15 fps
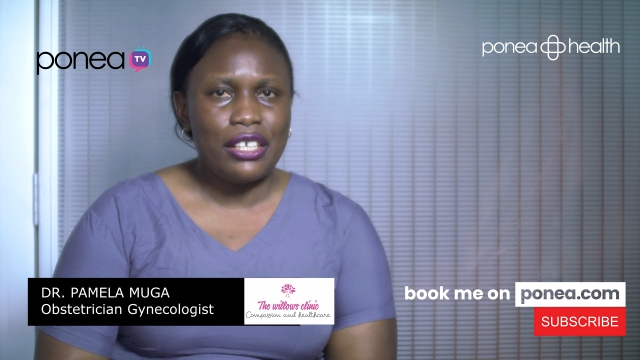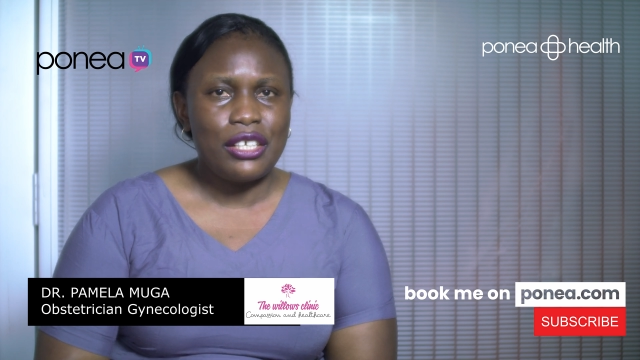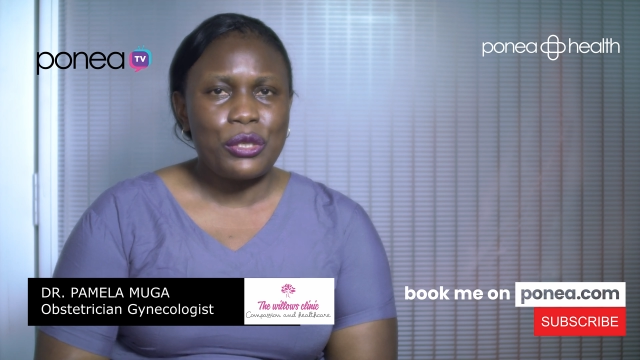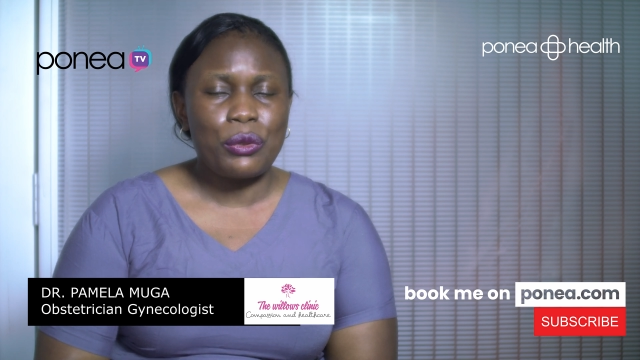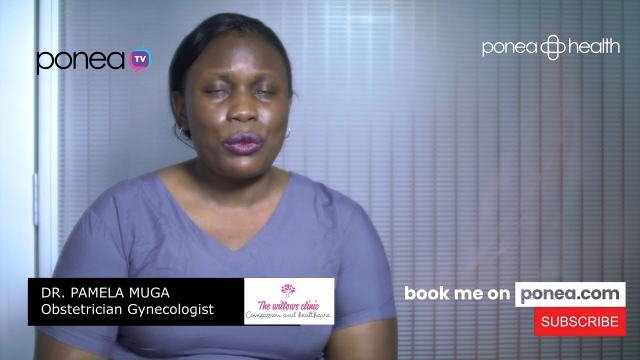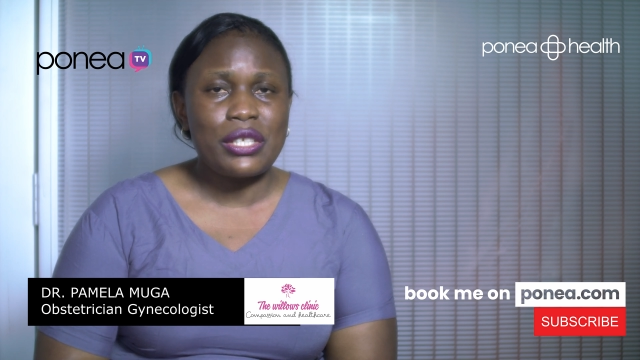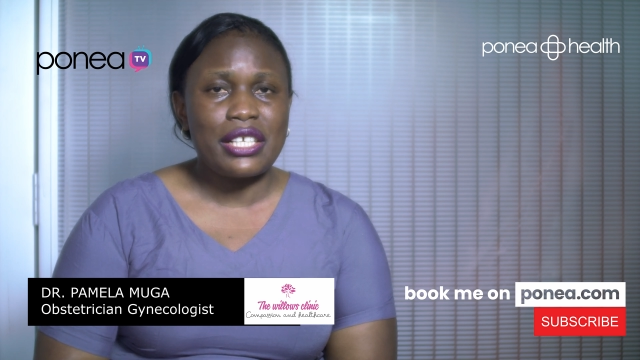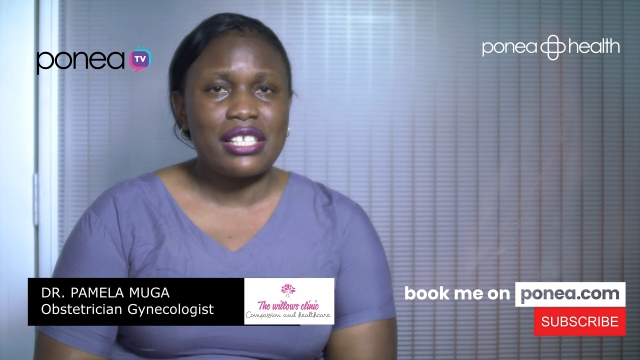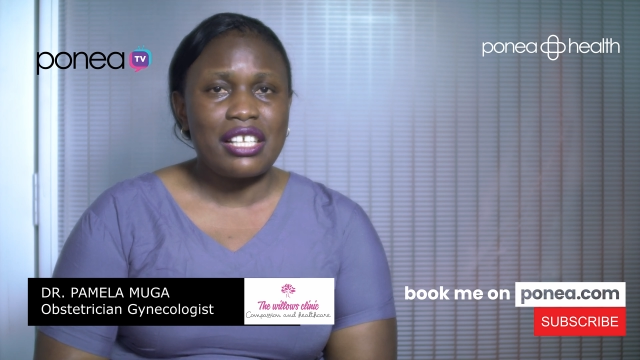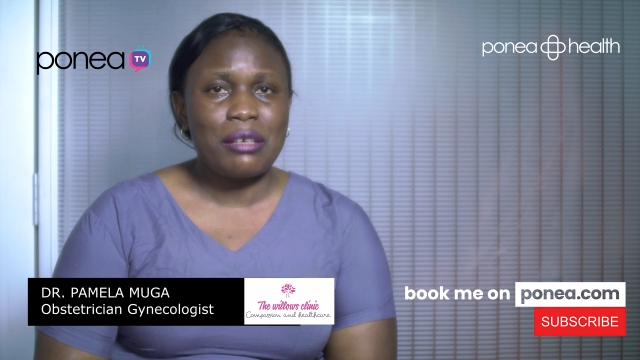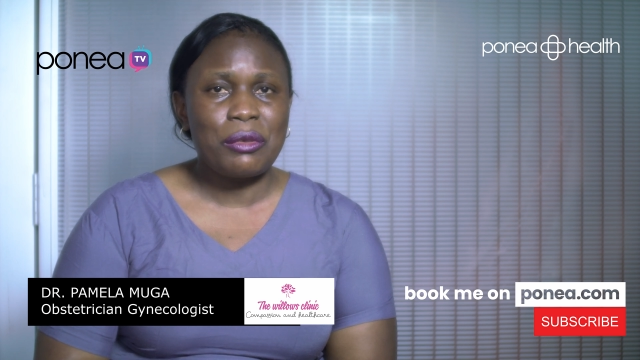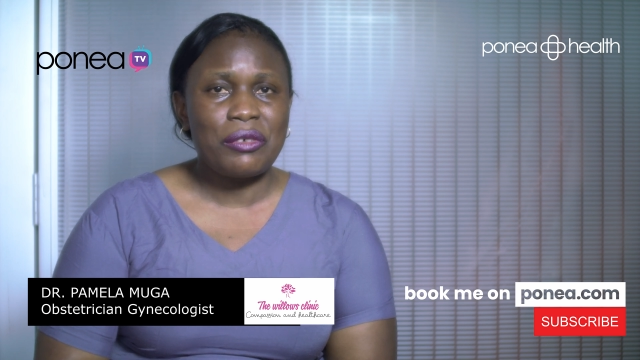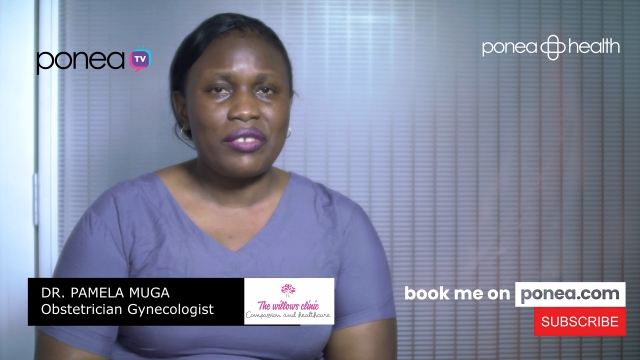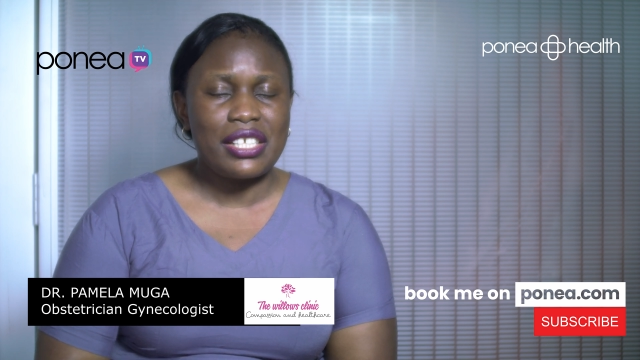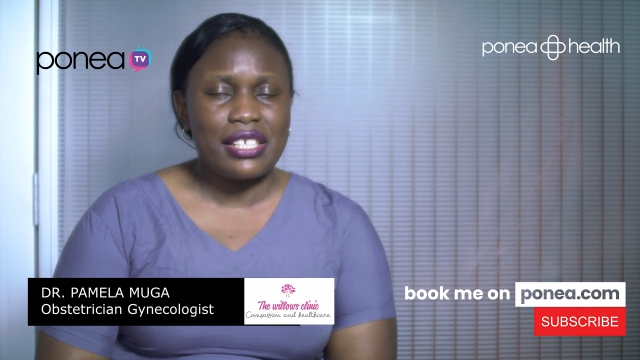So those are
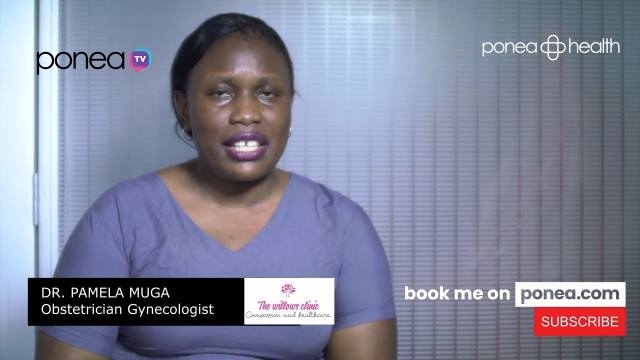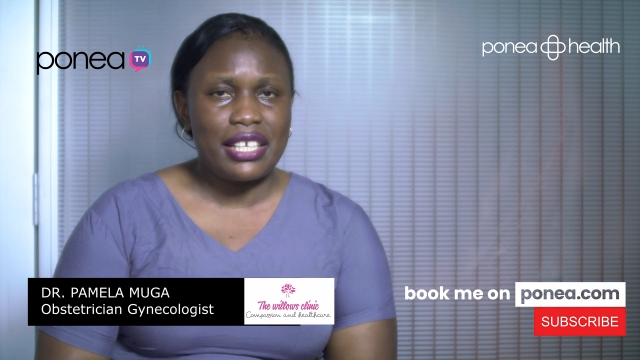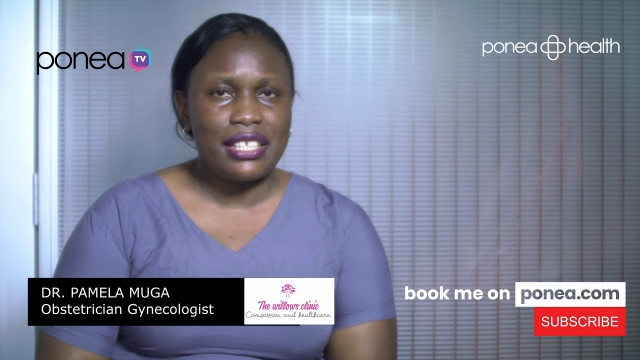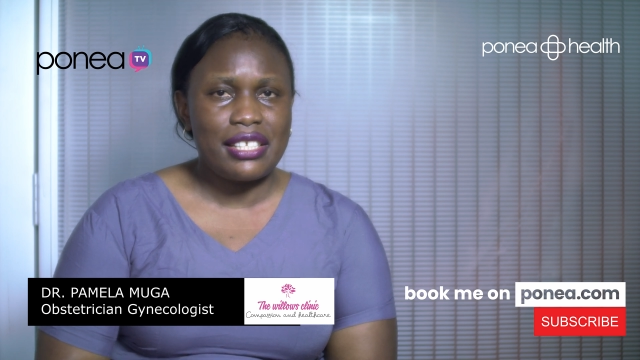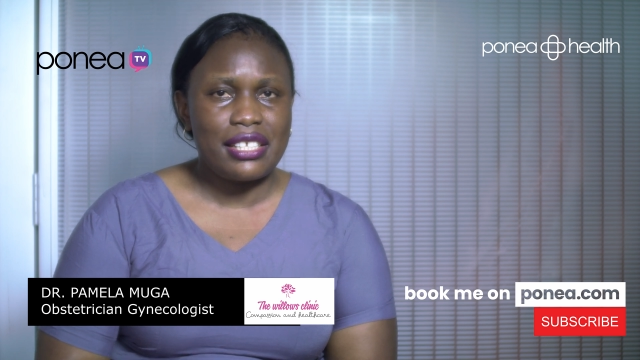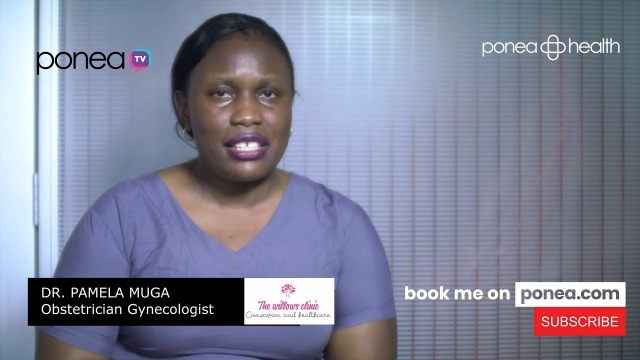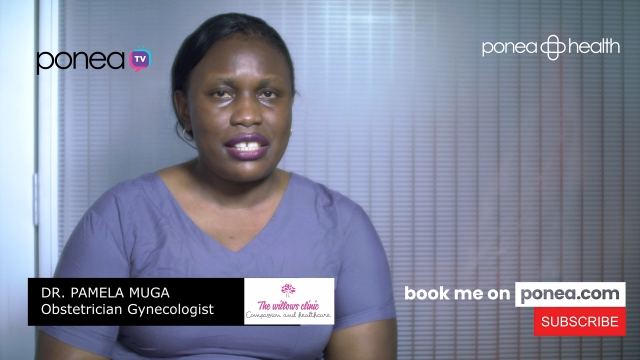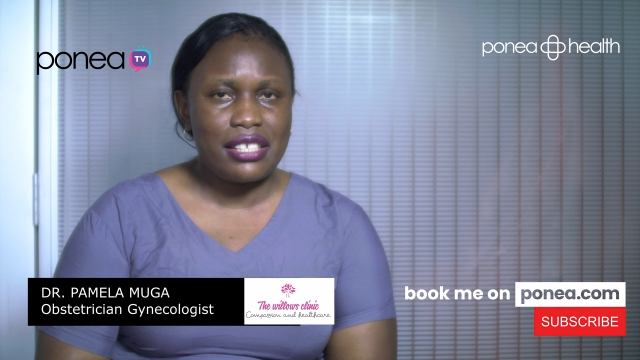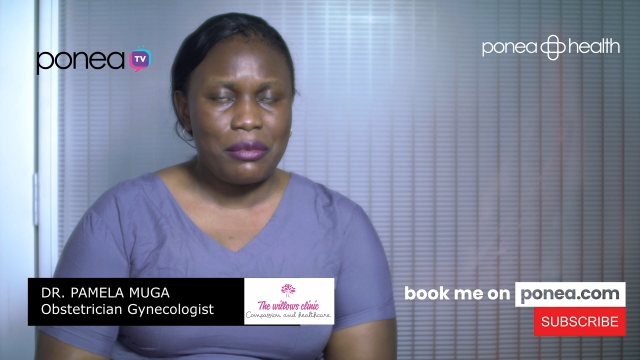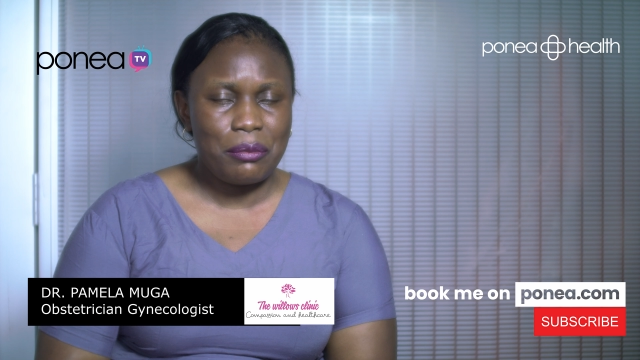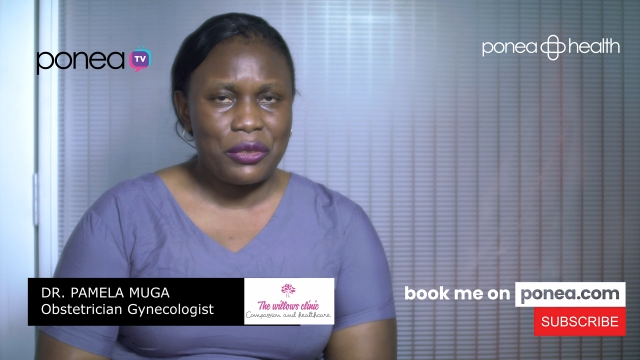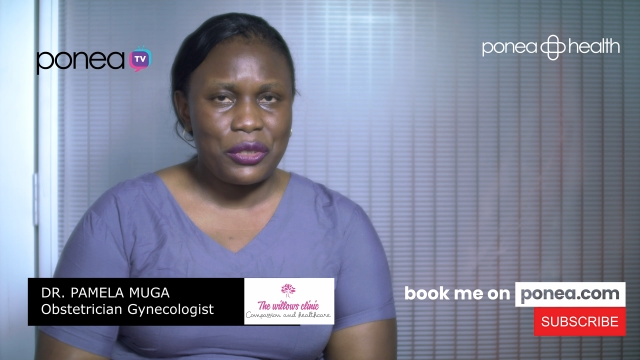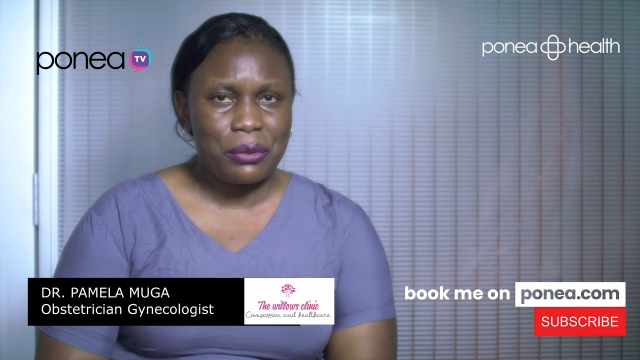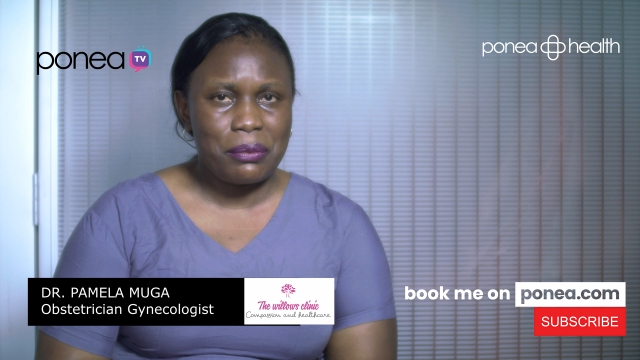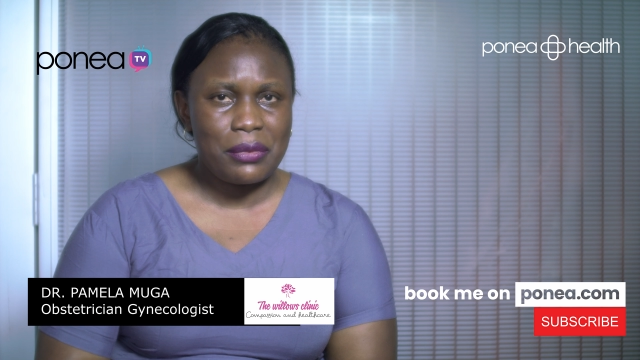some of the signs and
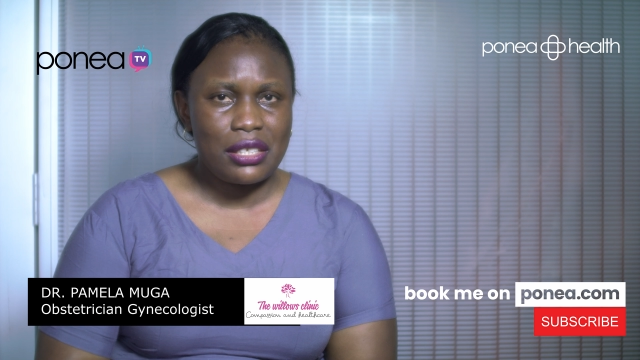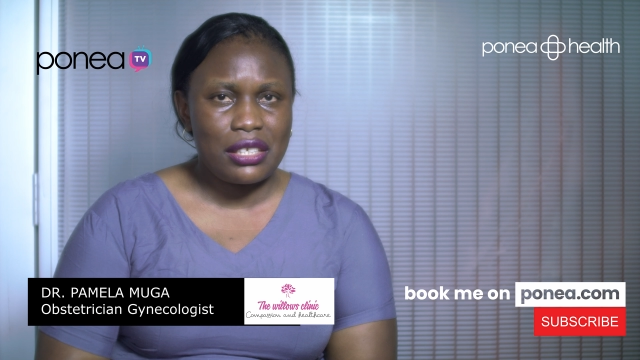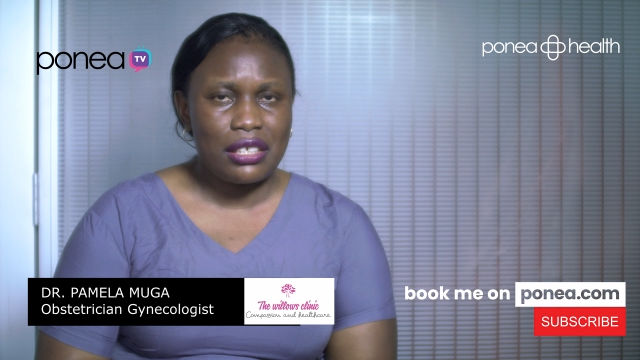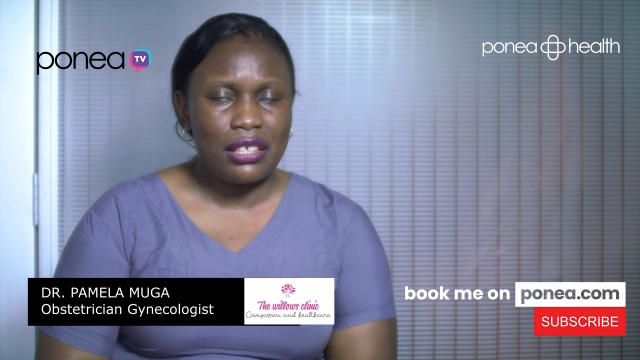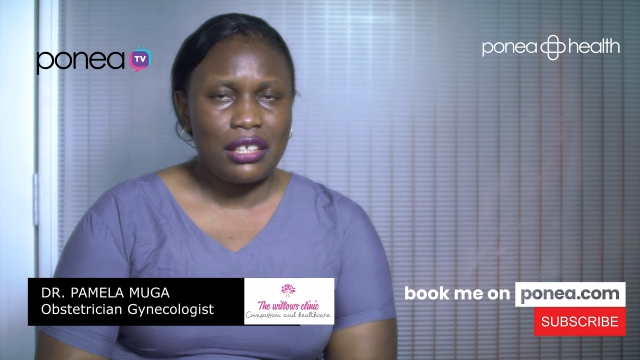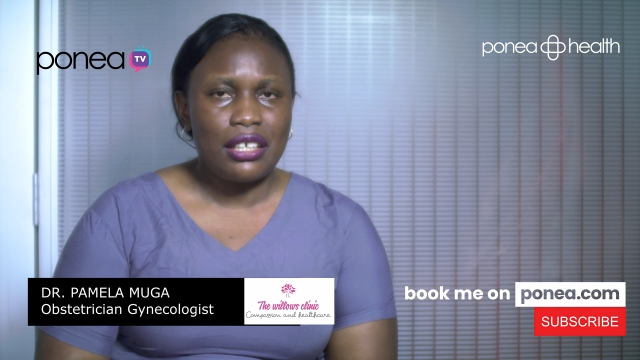symptoms.